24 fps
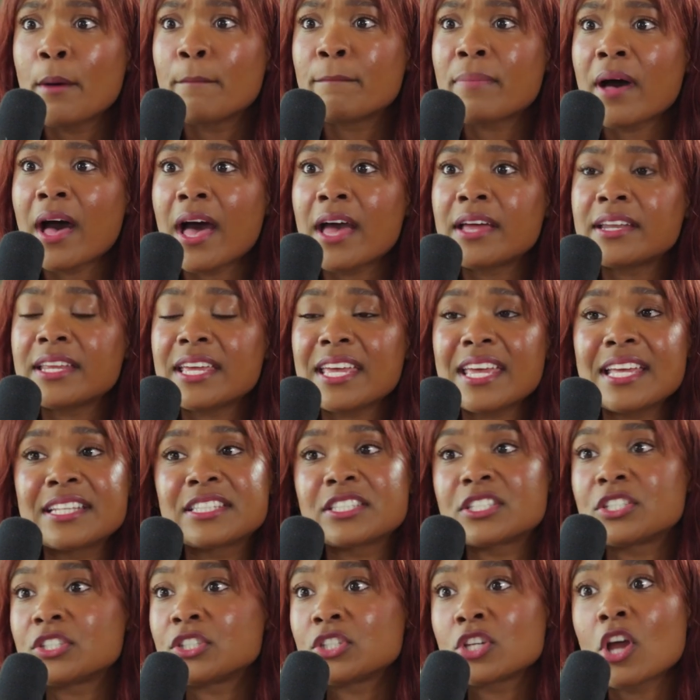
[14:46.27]
but
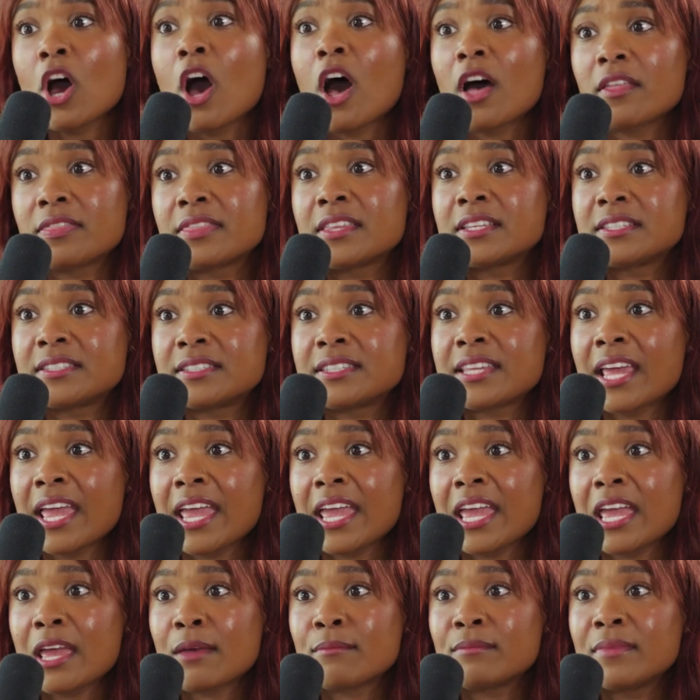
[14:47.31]
it's not the
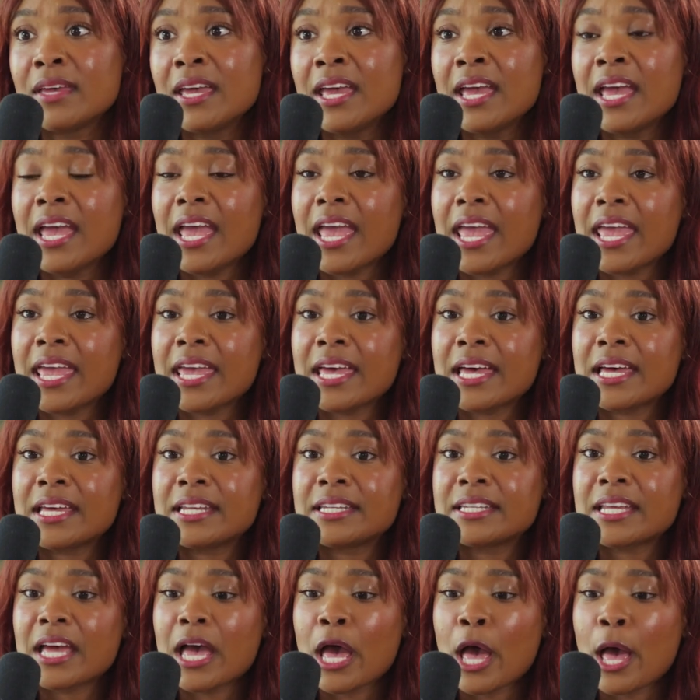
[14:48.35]
same. Totally. And